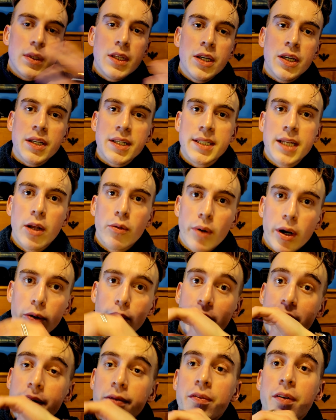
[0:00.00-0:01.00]
You can tell right
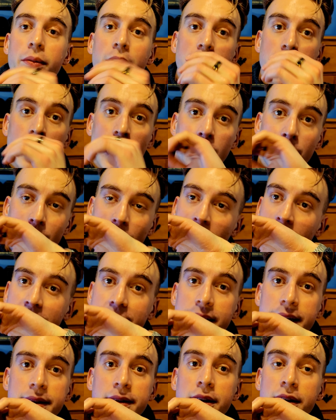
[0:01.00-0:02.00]
away from the top, I
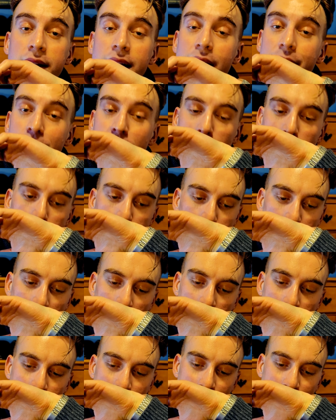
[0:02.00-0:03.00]
get the lavender as
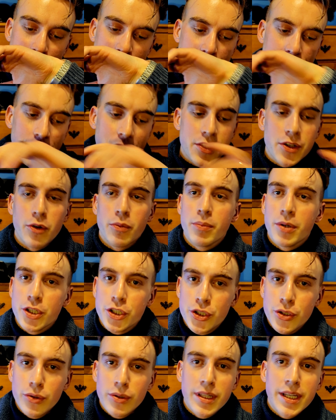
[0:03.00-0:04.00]
well. So
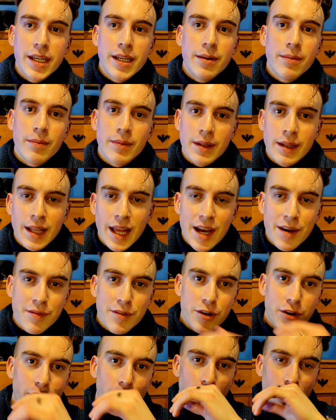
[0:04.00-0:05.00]
patchouli,
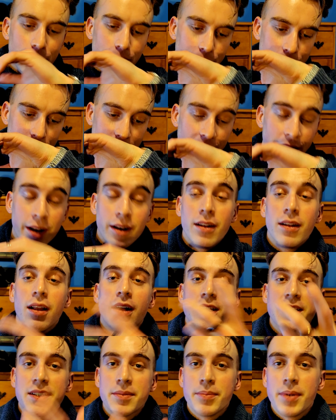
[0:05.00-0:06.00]
lavender, and
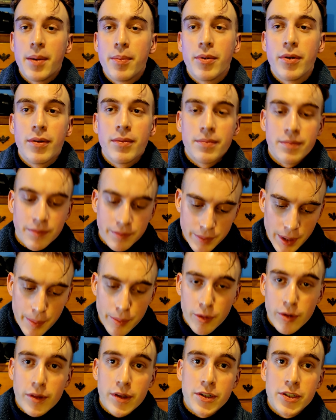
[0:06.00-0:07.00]
lots of pepper.
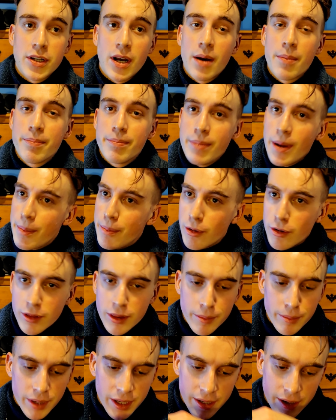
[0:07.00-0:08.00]
Pepper in the top, pepper
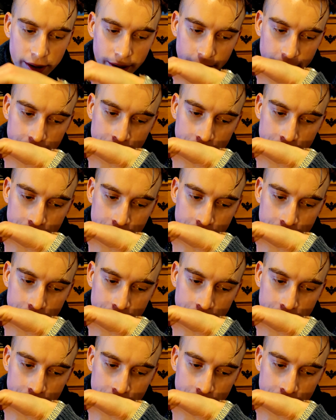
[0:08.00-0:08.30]
in the mid.